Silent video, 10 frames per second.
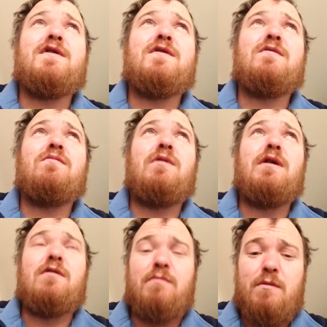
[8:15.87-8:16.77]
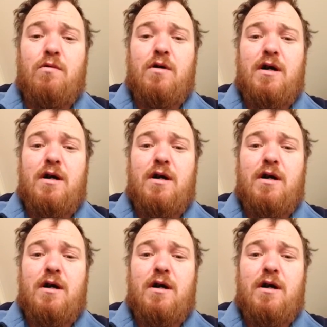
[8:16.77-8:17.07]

Just waiting on a bit more